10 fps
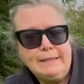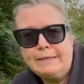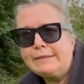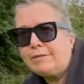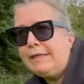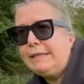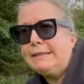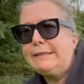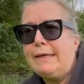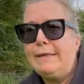
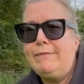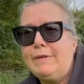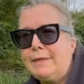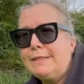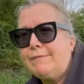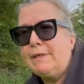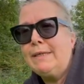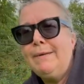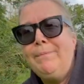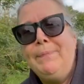Australian design
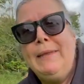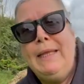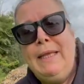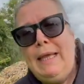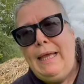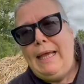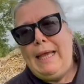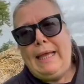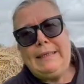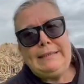philosopher. Mm -hmm.
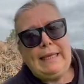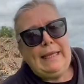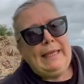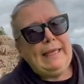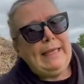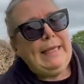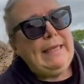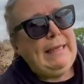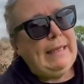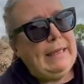And
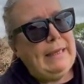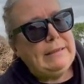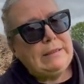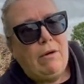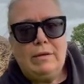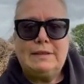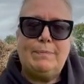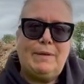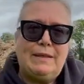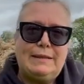he talks
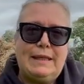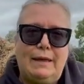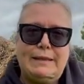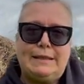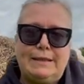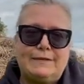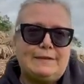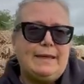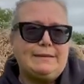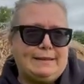about the idea of
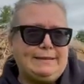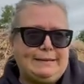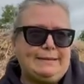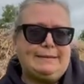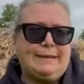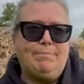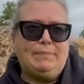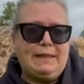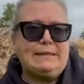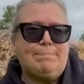this,
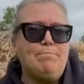this